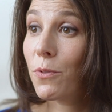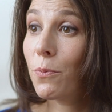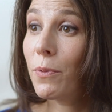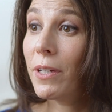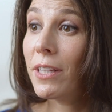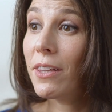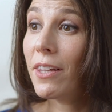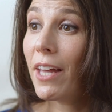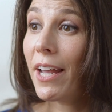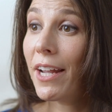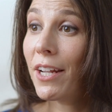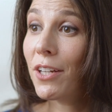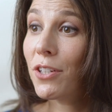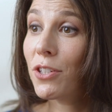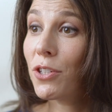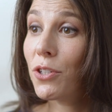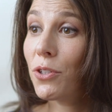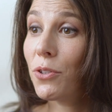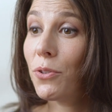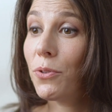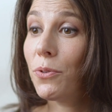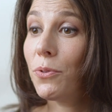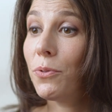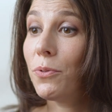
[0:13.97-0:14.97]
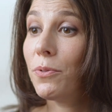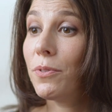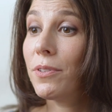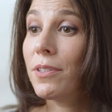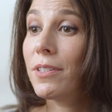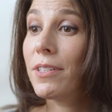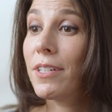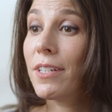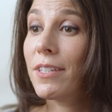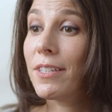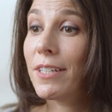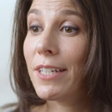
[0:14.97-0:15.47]
we like to
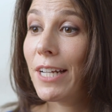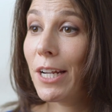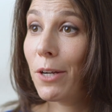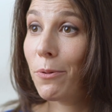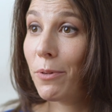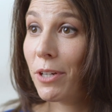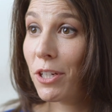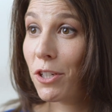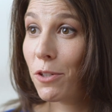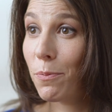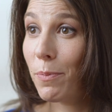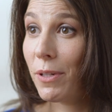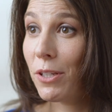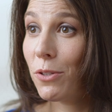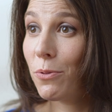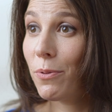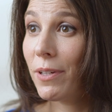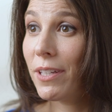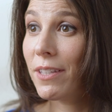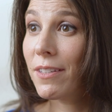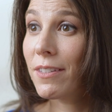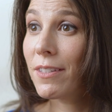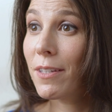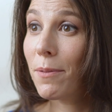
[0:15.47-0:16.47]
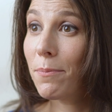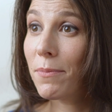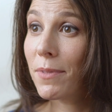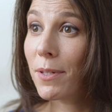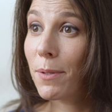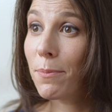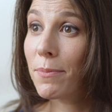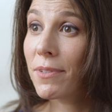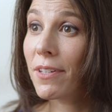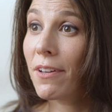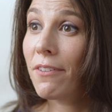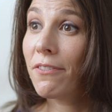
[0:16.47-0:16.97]
distinguish between
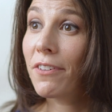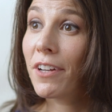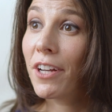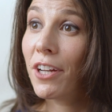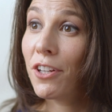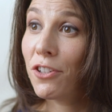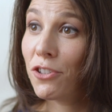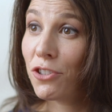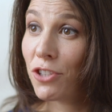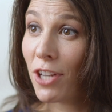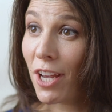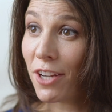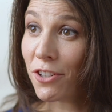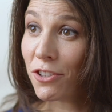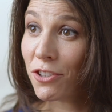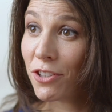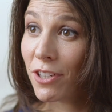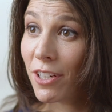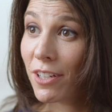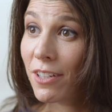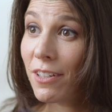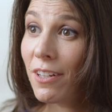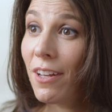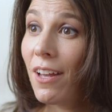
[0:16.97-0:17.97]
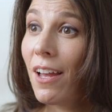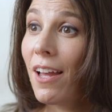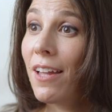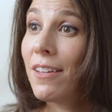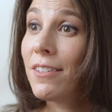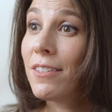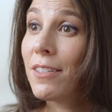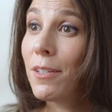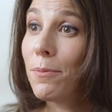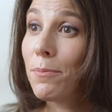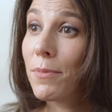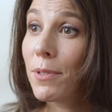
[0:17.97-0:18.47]
symptoms of congestion and
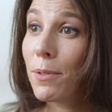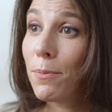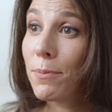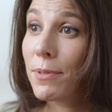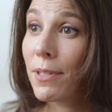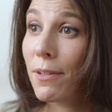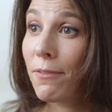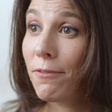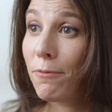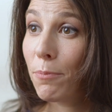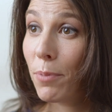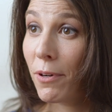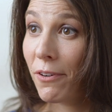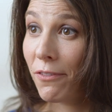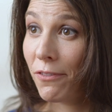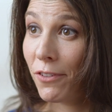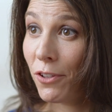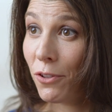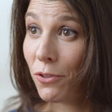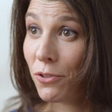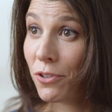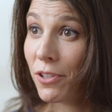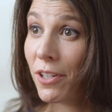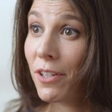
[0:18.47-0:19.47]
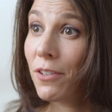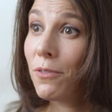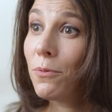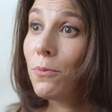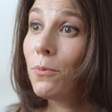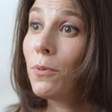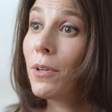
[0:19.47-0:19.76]
symptoms of perfusion.